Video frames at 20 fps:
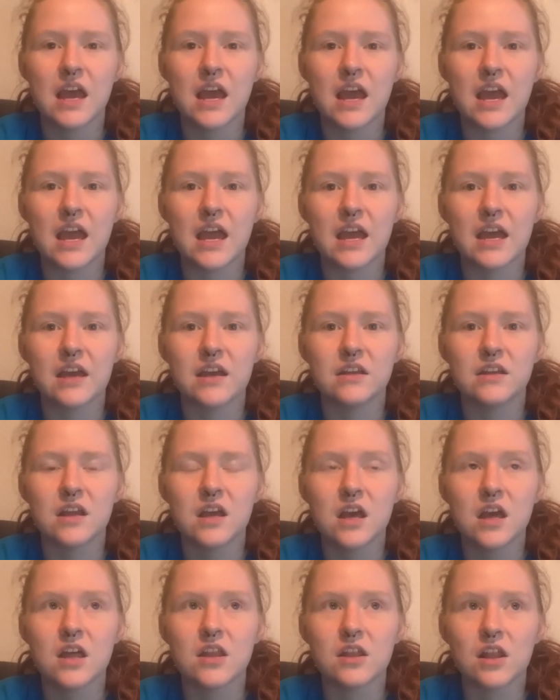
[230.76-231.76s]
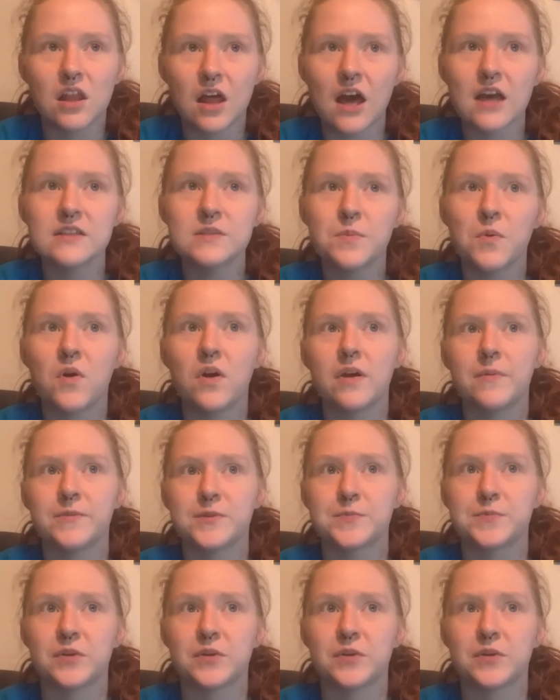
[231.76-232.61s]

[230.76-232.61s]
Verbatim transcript: And the Lost Boy was